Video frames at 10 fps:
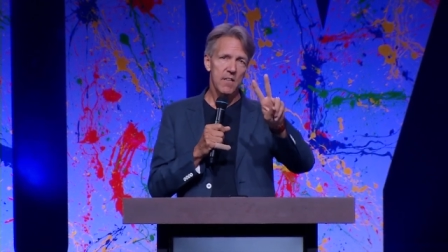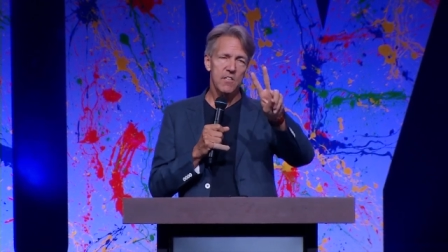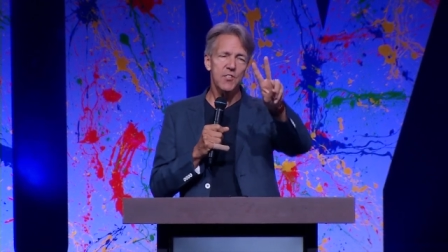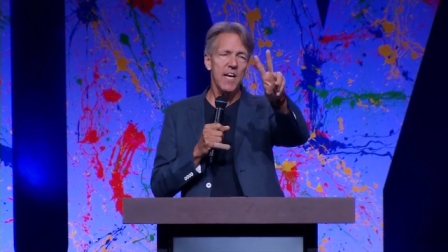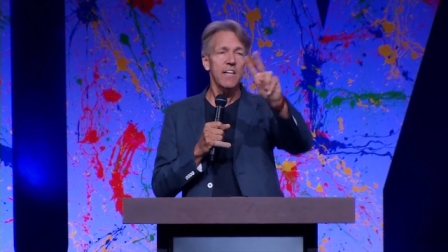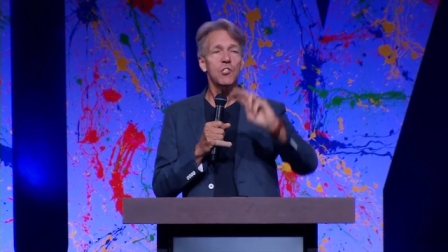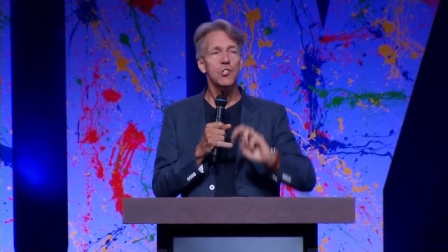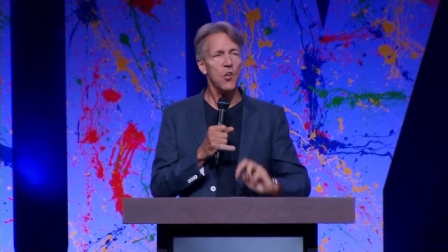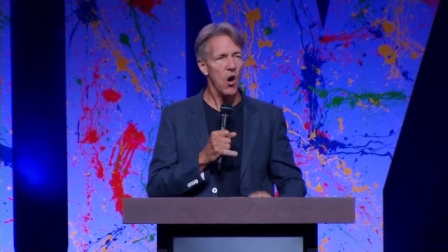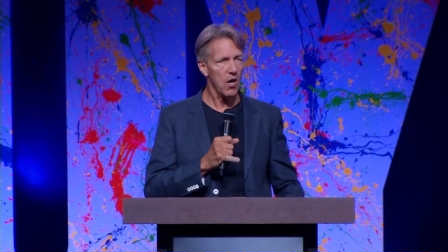the second
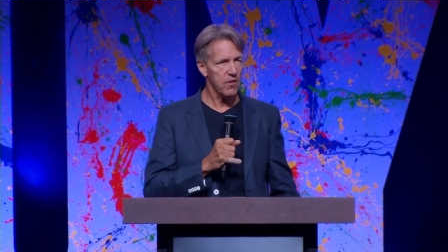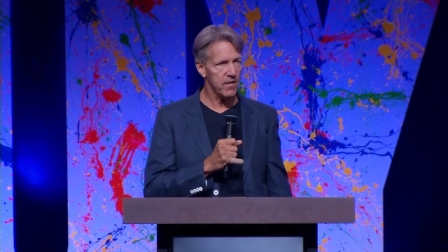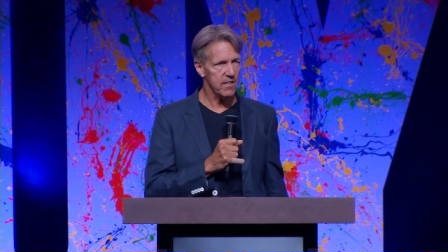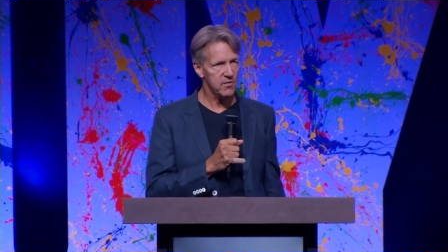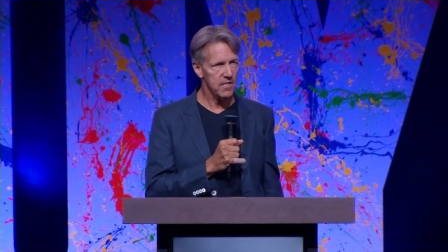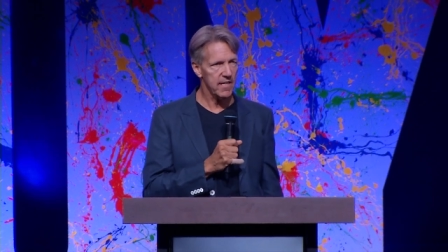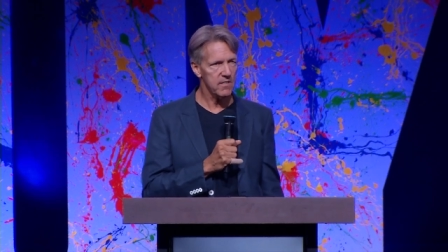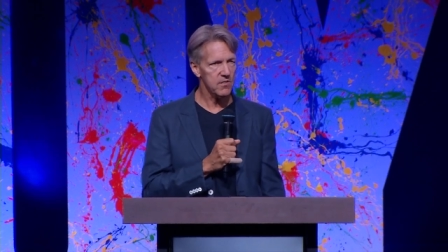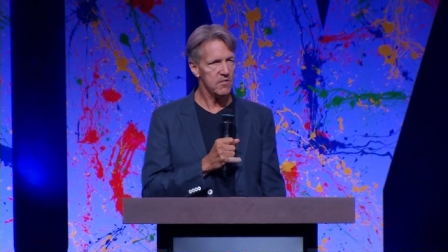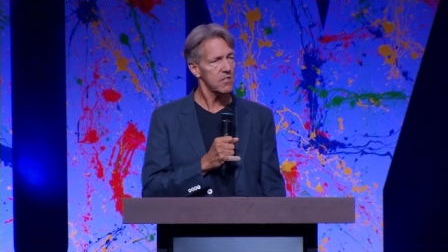star that he
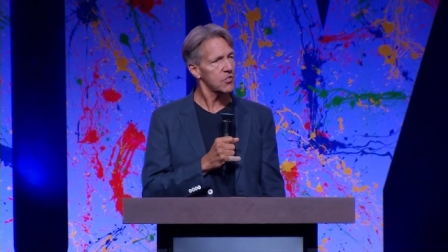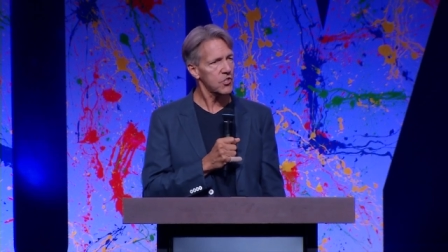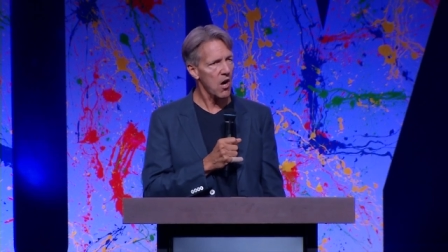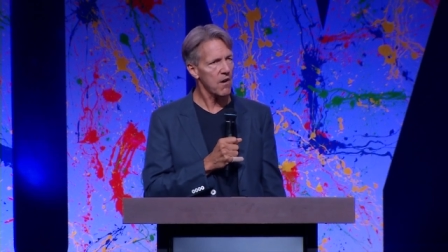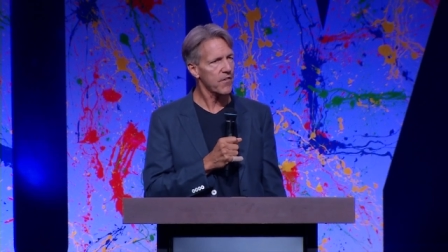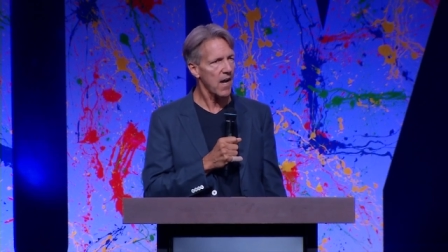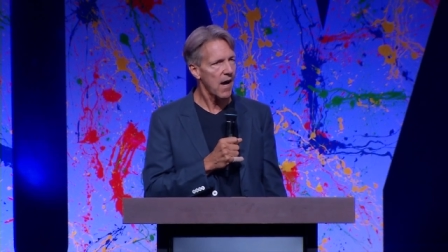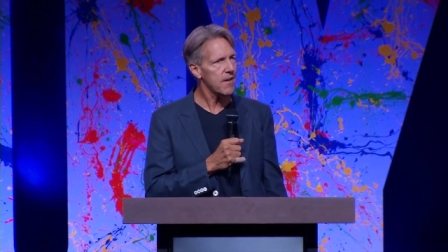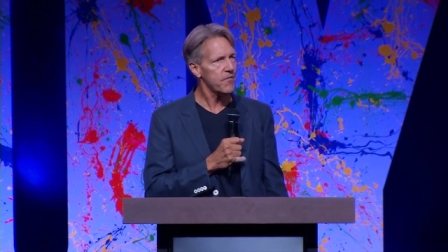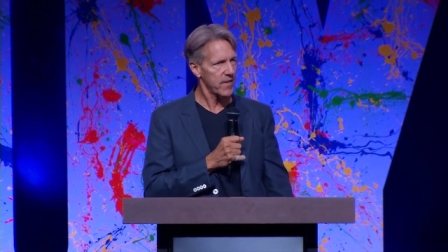sees, is the star of
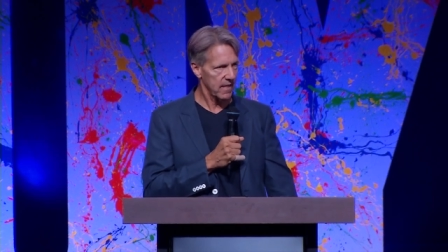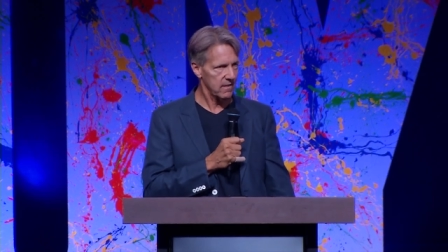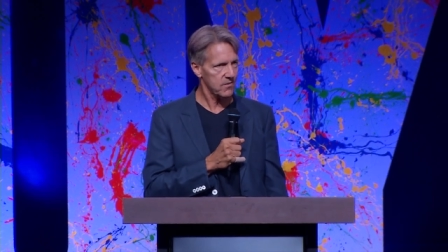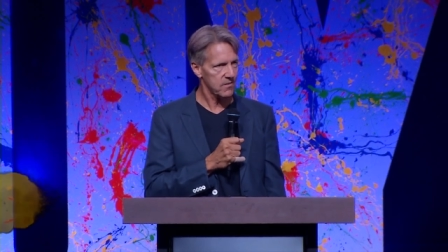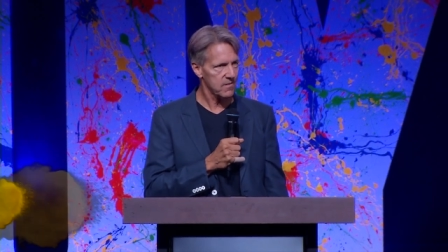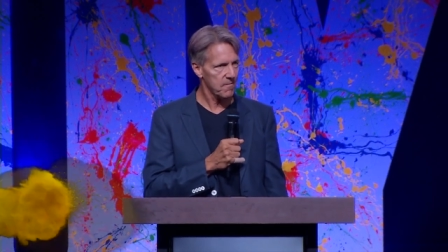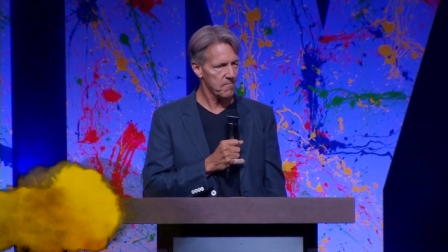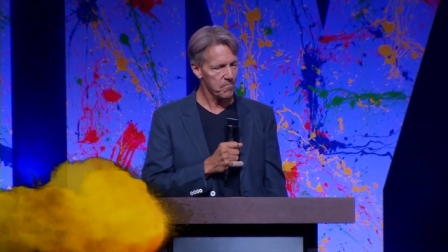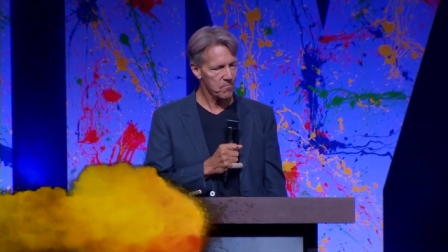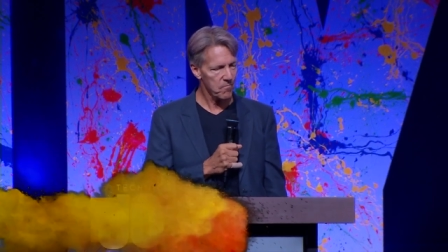confidence.
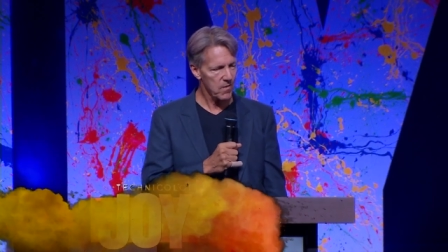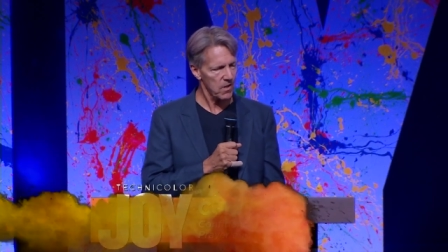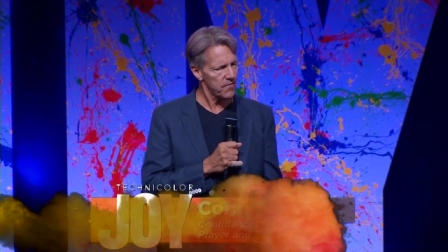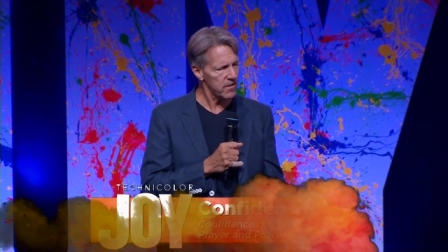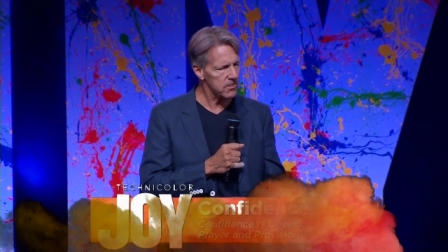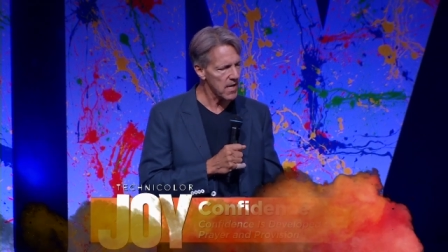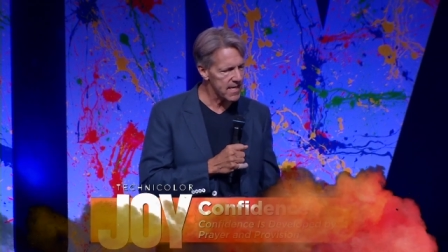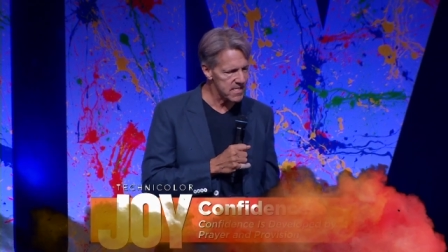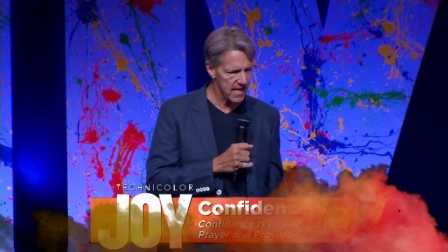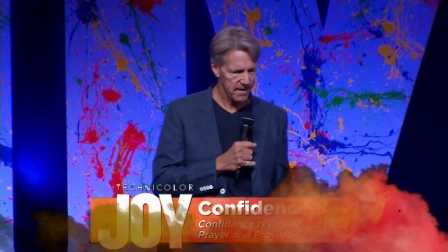Look at verse
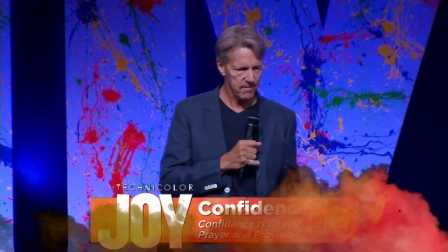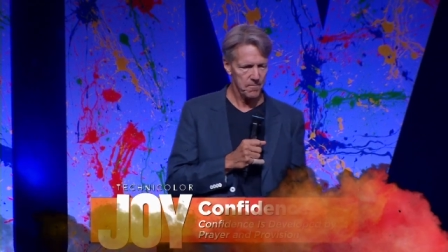19.